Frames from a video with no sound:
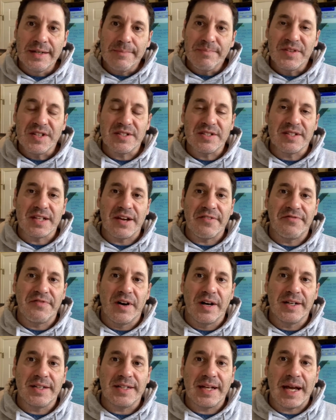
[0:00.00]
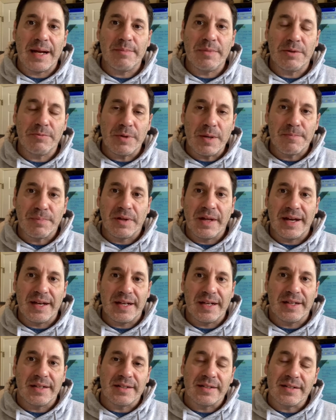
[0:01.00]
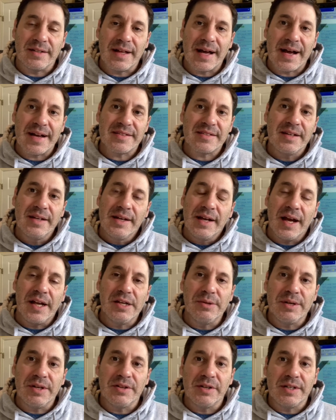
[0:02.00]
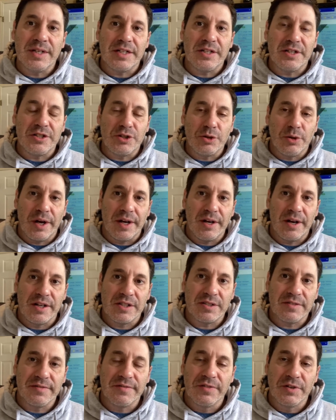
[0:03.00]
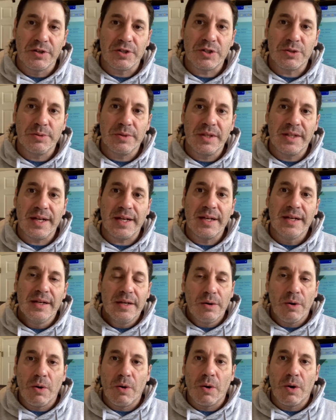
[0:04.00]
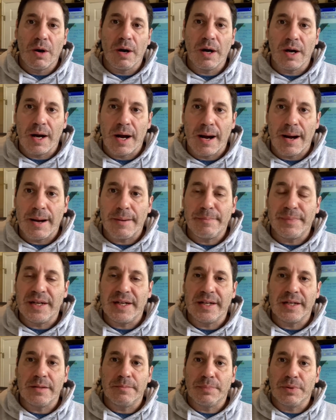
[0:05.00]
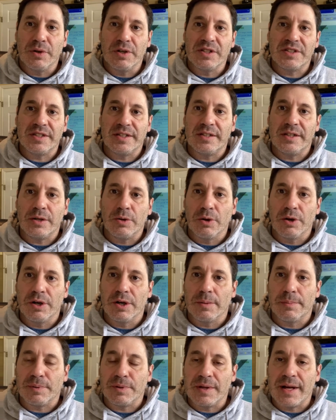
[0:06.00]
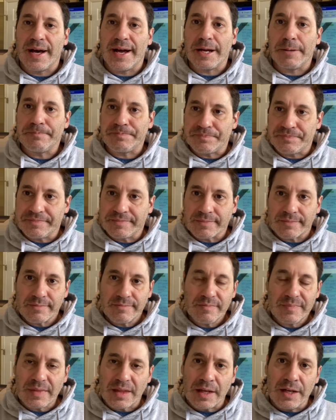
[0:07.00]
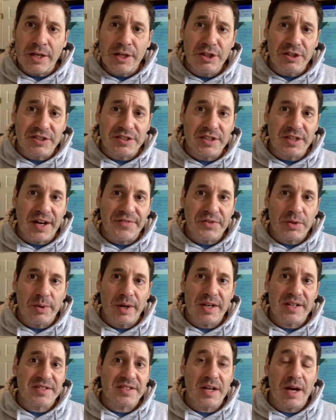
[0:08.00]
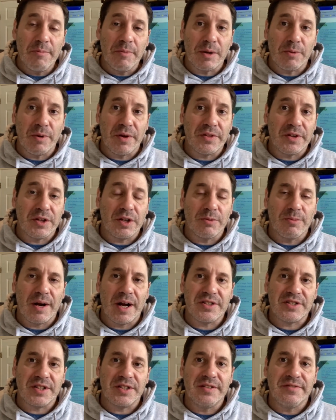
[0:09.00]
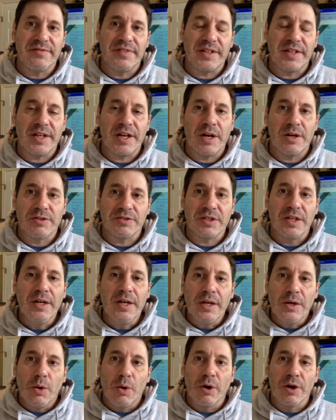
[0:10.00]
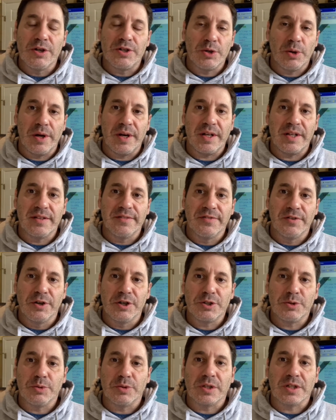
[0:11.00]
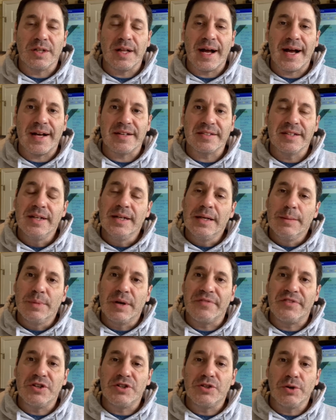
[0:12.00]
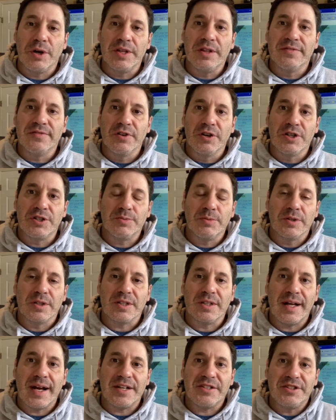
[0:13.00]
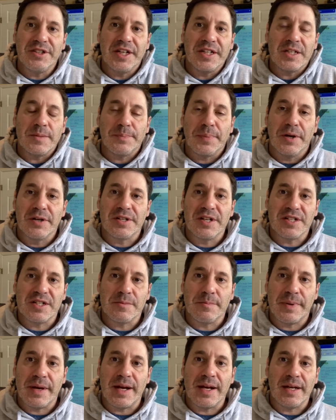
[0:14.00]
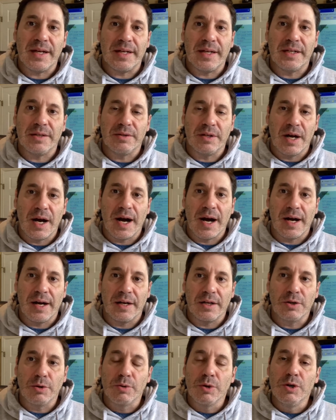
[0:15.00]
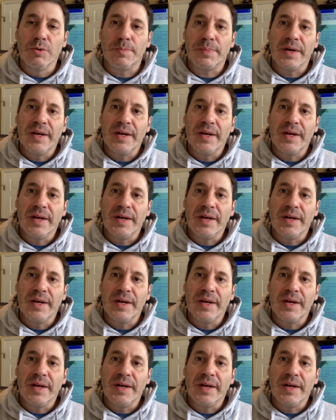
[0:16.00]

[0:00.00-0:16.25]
This is a fun game that we play in class, and you either need to join us virtually or be in person in order to play. You'll still have to write a summary whether you're watching the videos or joining the virtual class. But if you join the virtual class, you get to participate in a group,